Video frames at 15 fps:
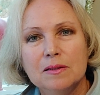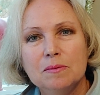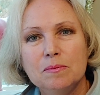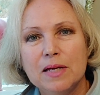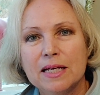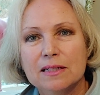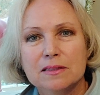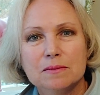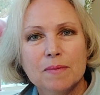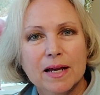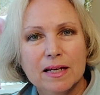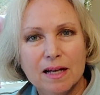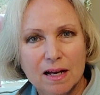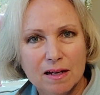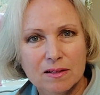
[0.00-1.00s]
because my
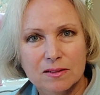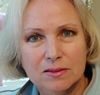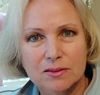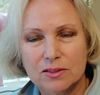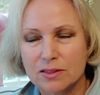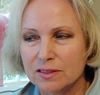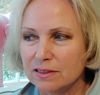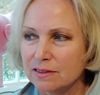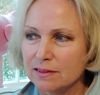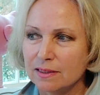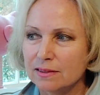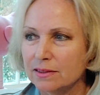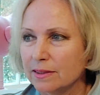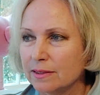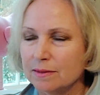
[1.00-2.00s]
coach is
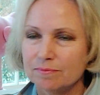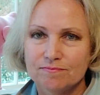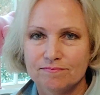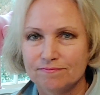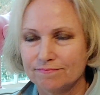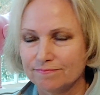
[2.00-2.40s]
such a